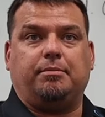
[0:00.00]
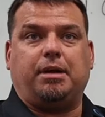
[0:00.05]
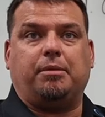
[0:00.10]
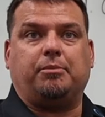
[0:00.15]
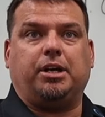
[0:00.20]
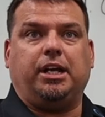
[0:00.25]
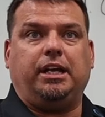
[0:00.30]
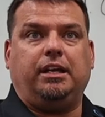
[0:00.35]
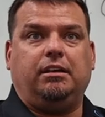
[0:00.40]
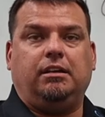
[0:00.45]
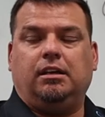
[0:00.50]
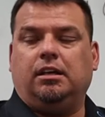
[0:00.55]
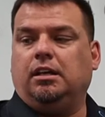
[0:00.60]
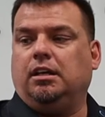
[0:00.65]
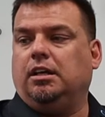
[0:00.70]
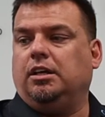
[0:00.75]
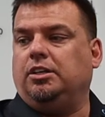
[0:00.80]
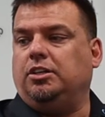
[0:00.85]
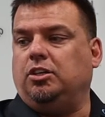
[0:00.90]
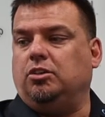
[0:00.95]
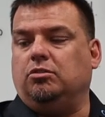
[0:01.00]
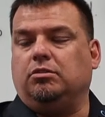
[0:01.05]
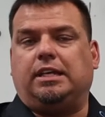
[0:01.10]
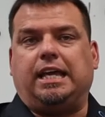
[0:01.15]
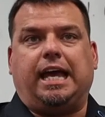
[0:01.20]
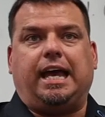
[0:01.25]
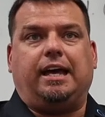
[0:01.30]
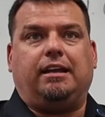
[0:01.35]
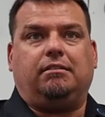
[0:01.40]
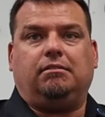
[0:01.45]
of memory. You
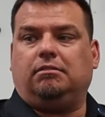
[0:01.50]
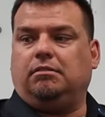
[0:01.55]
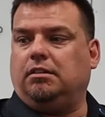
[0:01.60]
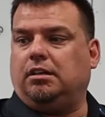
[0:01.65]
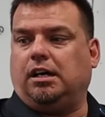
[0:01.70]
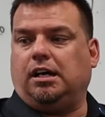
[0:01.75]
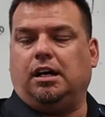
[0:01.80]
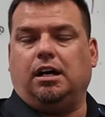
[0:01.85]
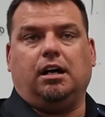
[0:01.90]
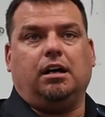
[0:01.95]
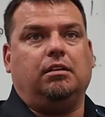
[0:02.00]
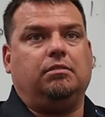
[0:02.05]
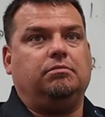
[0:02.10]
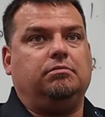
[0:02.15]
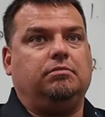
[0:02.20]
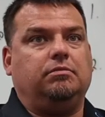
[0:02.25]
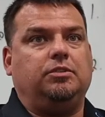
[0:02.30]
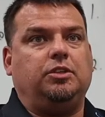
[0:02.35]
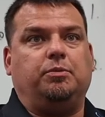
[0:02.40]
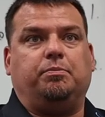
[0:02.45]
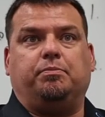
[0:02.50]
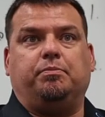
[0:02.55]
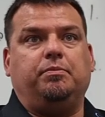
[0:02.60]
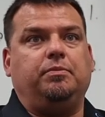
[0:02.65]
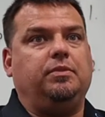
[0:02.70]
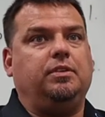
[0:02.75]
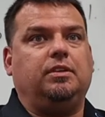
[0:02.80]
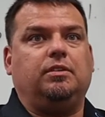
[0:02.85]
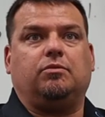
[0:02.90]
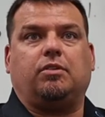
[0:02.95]
get, uh, you,
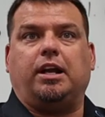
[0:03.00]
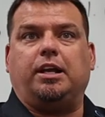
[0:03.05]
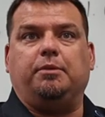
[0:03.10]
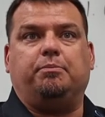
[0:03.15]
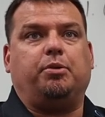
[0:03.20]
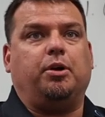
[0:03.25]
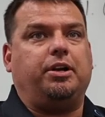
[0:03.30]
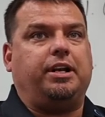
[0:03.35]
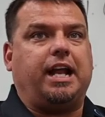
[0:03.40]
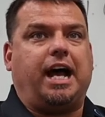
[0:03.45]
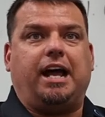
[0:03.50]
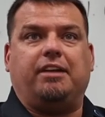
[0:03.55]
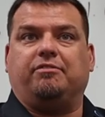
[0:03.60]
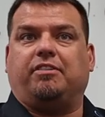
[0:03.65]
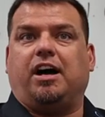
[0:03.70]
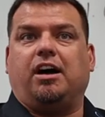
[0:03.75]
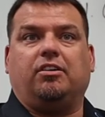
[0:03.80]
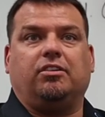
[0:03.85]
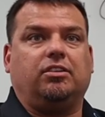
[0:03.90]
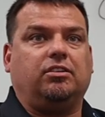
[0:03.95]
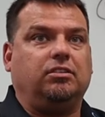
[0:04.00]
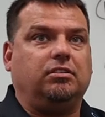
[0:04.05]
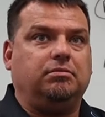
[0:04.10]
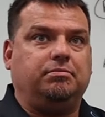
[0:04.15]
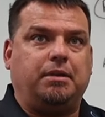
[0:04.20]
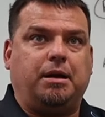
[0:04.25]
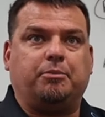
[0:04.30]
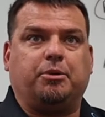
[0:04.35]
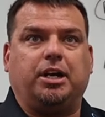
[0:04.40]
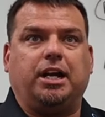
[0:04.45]
right, you put non-volatile
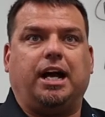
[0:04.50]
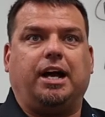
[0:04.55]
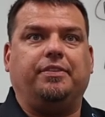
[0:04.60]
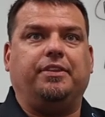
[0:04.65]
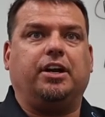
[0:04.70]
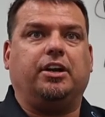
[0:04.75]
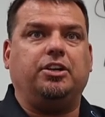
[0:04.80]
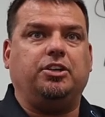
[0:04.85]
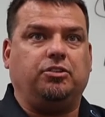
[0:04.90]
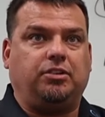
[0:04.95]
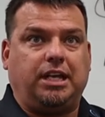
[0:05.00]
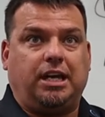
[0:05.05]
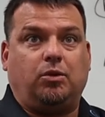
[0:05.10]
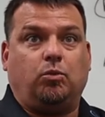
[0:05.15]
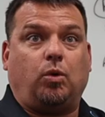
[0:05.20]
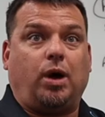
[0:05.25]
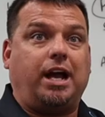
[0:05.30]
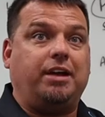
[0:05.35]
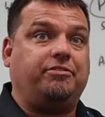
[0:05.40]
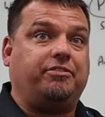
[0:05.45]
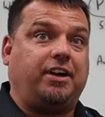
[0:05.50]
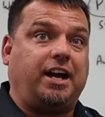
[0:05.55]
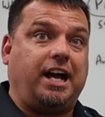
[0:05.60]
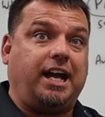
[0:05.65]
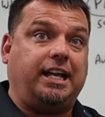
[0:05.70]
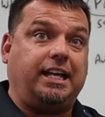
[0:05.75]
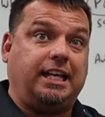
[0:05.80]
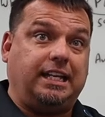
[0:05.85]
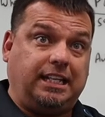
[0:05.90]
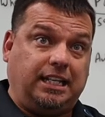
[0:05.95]
memory on there. You get
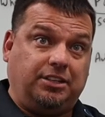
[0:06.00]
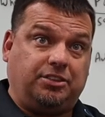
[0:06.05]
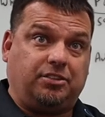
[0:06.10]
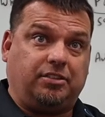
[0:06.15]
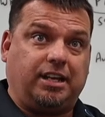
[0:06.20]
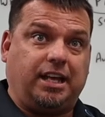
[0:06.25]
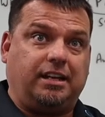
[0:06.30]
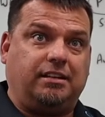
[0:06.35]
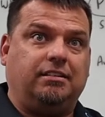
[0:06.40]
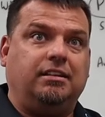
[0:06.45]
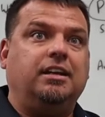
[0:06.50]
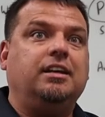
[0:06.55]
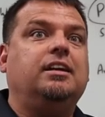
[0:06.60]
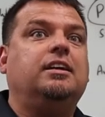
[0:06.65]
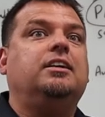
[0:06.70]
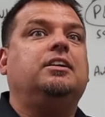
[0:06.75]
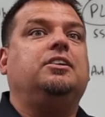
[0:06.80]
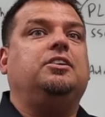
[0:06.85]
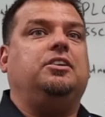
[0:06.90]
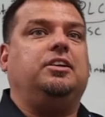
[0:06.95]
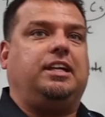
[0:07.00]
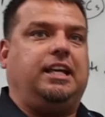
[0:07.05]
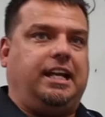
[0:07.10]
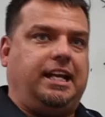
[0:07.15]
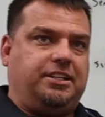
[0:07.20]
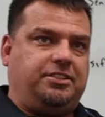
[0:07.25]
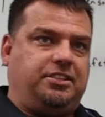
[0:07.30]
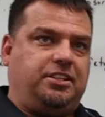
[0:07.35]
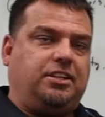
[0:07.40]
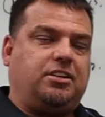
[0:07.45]
Wi-Fi and Ethernet. You get
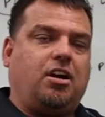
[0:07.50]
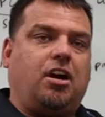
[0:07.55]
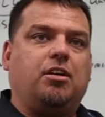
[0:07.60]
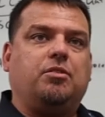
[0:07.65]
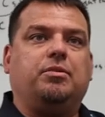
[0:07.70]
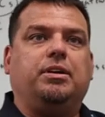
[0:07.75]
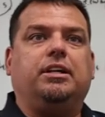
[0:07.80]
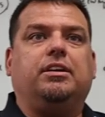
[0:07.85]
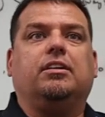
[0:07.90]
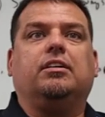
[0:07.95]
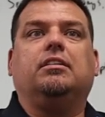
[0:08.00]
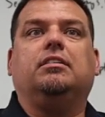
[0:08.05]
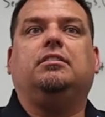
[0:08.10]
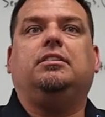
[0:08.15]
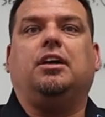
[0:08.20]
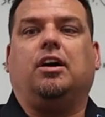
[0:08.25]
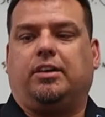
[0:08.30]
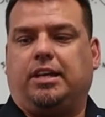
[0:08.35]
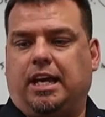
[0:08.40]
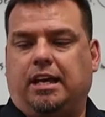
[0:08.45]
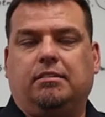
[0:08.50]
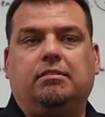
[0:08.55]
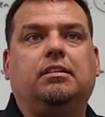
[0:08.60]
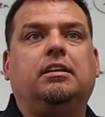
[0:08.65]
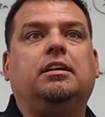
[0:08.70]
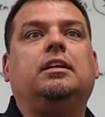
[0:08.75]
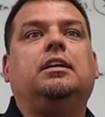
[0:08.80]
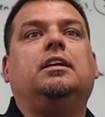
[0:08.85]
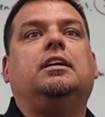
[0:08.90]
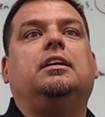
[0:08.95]
SD card reader. Okay.
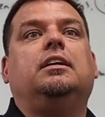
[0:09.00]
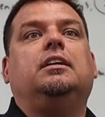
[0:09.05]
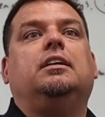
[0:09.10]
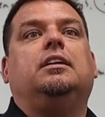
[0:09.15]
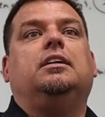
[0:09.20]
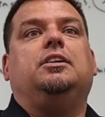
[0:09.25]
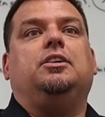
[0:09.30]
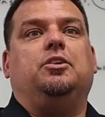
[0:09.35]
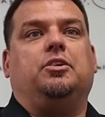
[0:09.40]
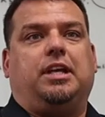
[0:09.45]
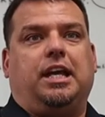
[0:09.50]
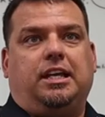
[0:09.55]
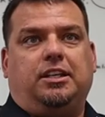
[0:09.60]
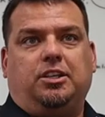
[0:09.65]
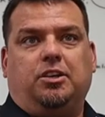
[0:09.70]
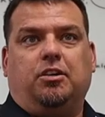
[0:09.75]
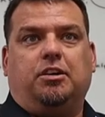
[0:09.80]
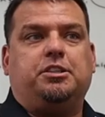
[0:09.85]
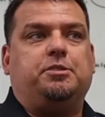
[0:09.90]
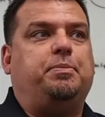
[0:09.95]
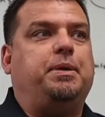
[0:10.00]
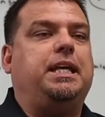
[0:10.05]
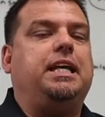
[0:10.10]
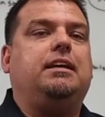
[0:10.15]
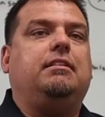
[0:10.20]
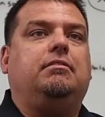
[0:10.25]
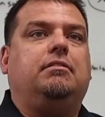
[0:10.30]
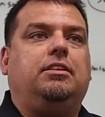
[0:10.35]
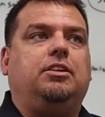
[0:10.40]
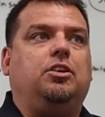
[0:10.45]
USB. You get
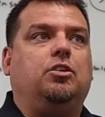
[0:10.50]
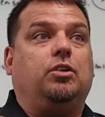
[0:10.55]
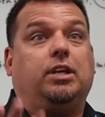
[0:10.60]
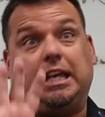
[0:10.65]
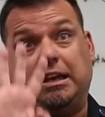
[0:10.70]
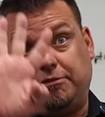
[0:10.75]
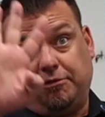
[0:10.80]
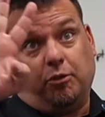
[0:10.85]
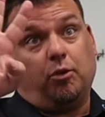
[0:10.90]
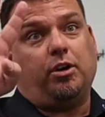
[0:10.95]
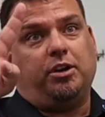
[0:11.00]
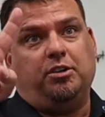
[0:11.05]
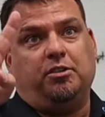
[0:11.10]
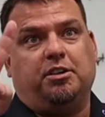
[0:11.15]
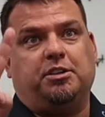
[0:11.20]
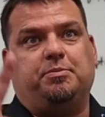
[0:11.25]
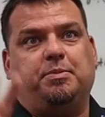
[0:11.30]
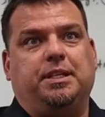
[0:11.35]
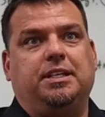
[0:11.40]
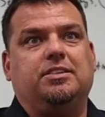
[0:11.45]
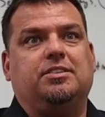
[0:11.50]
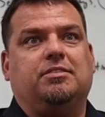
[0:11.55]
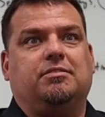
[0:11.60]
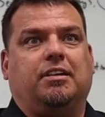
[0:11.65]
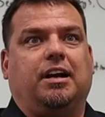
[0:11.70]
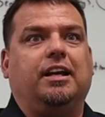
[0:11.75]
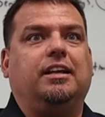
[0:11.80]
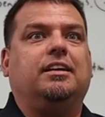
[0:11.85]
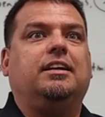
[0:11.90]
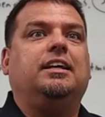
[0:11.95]
USB. You get four USBs,
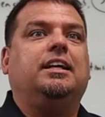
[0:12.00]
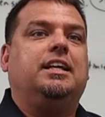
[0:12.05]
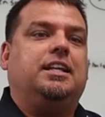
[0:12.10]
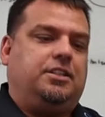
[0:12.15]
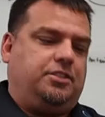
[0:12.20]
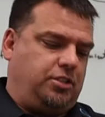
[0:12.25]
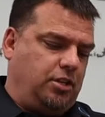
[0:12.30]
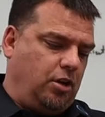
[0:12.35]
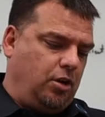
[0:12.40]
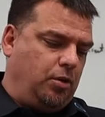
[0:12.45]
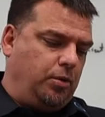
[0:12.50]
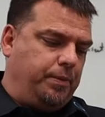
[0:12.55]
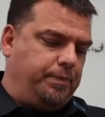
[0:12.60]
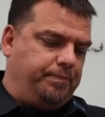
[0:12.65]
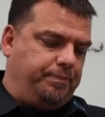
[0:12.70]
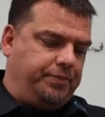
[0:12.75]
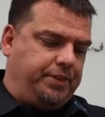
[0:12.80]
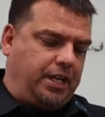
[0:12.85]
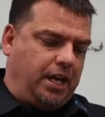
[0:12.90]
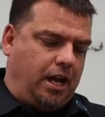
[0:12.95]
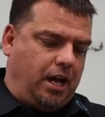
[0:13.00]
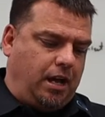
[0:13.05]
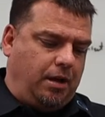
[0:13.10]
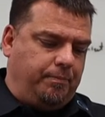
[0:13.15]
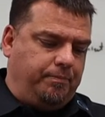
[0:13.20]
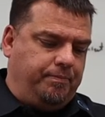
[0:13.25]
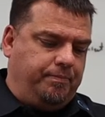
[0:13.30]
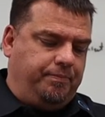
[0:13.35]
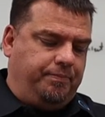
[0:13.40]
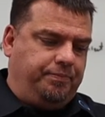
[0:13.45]
right? So,
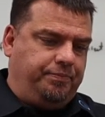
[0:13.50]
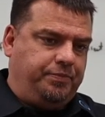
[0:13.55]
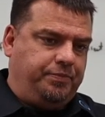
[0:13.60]
um,